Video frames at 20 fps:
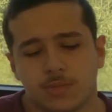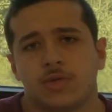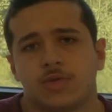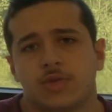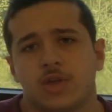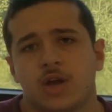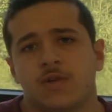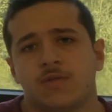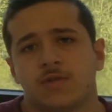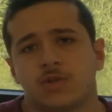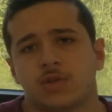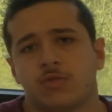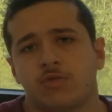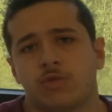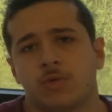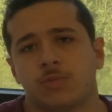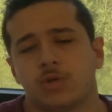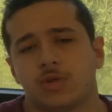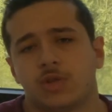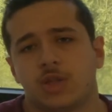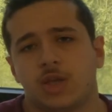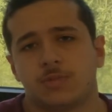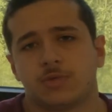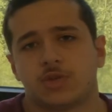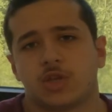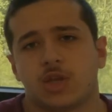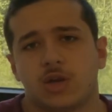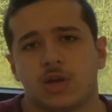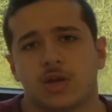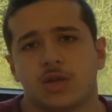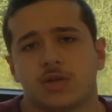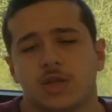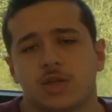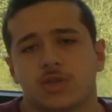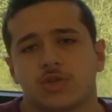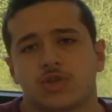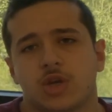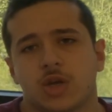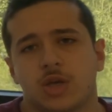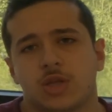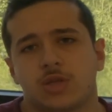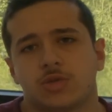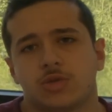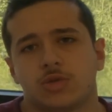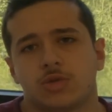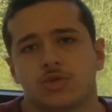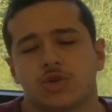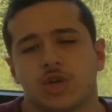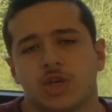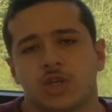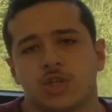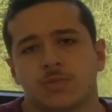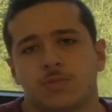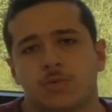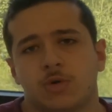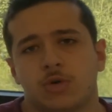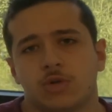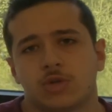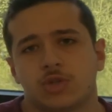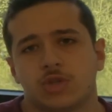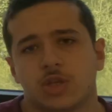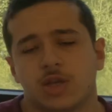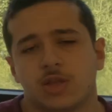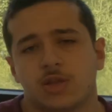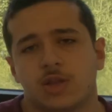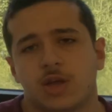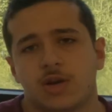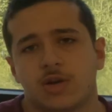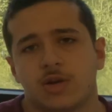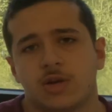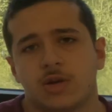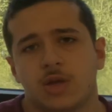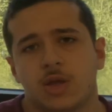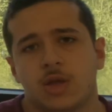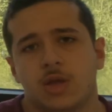There was a woman named Sarah that tried to transport a letter